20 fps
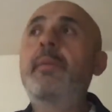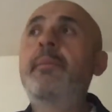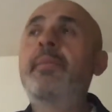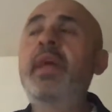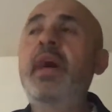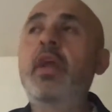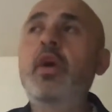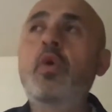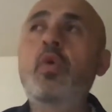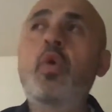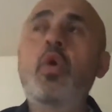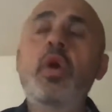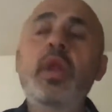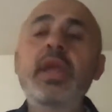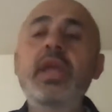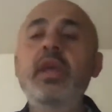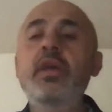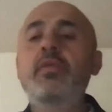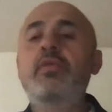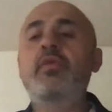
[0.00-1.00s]
that
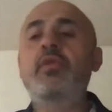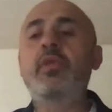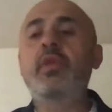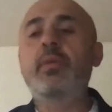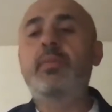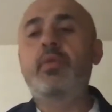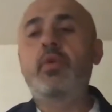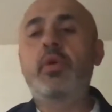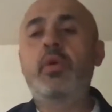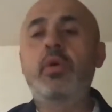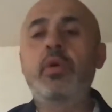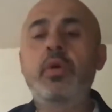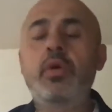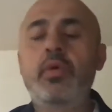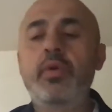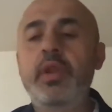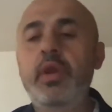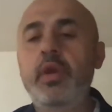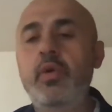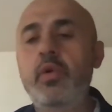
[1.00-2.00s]
according to liberal
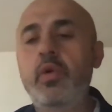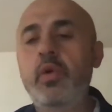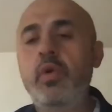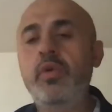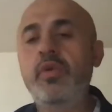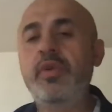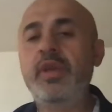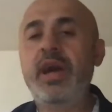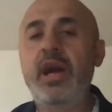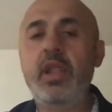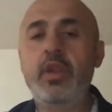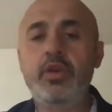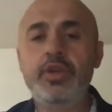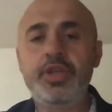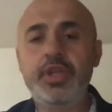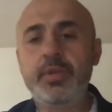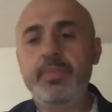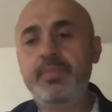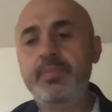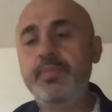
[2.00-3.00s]
critical
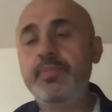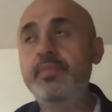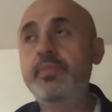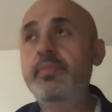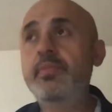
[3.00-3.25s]
scholarship,